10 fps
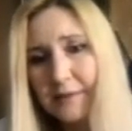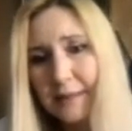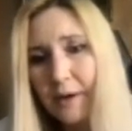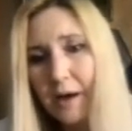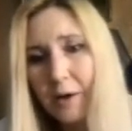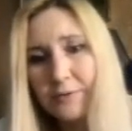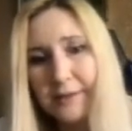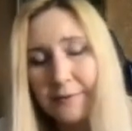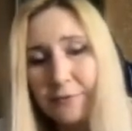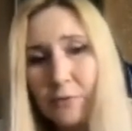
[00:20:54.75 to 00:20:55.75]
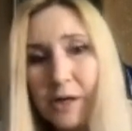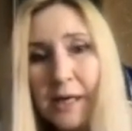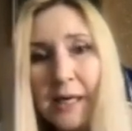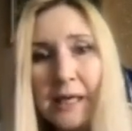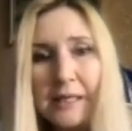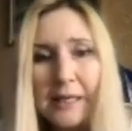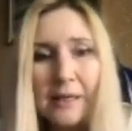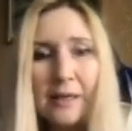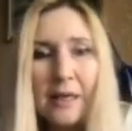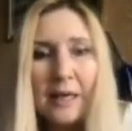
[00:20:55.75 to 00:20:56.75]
somehow, therefore, yeah.